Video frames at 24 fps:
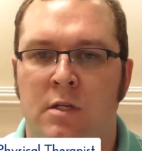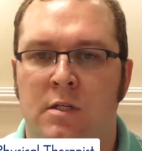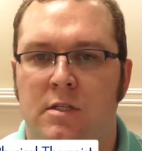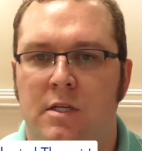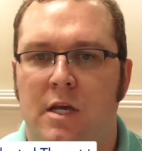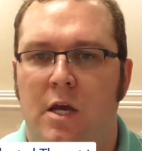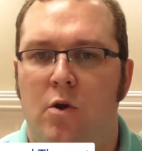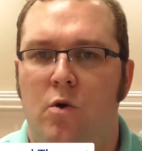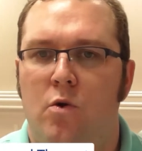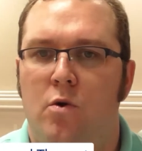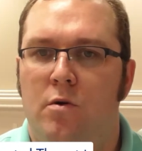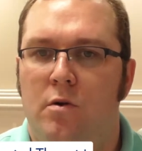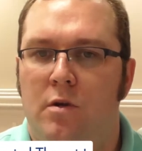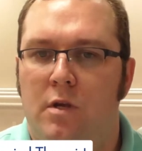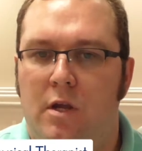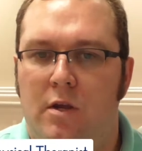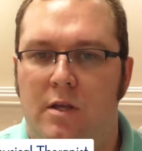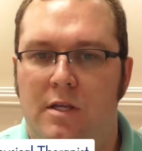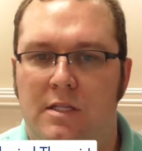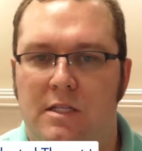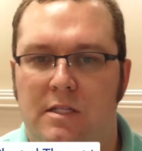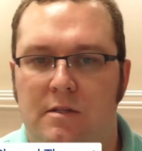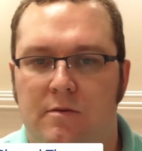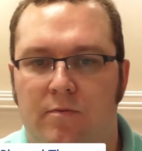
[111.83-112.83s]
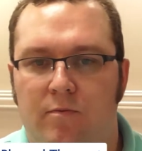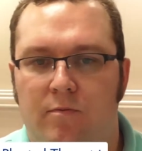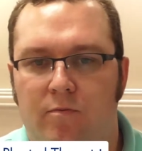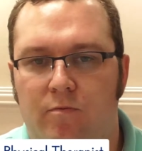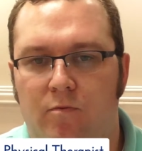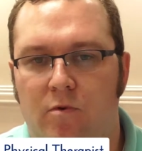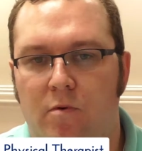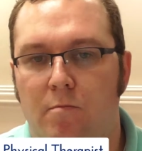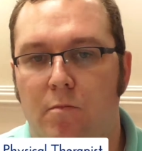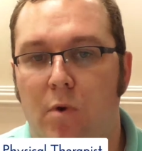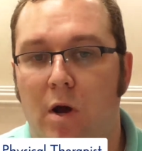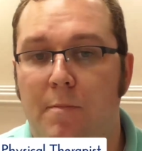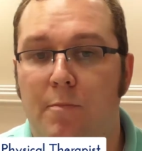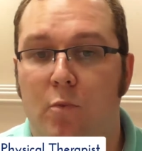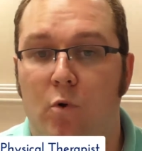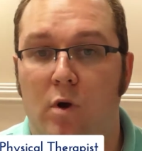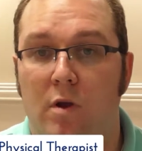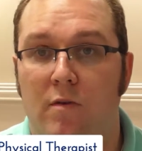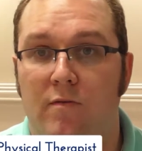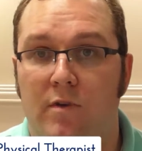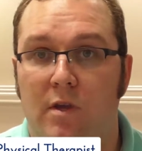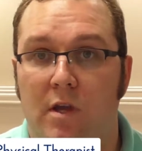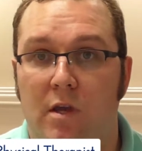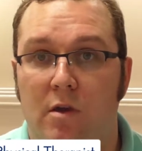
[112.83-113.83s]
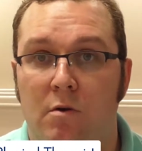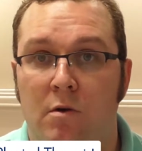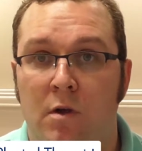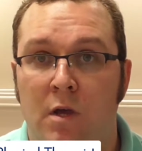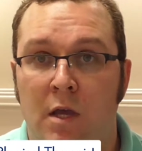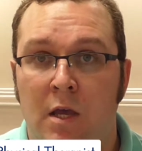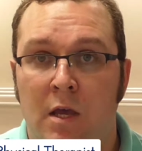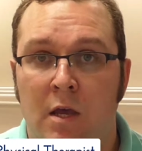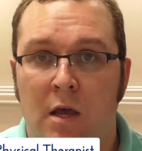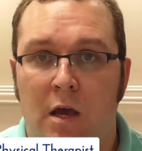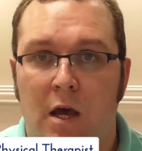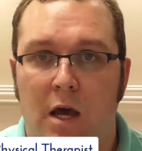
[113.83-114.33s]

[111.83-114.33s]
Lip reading: So, this is from my point of view.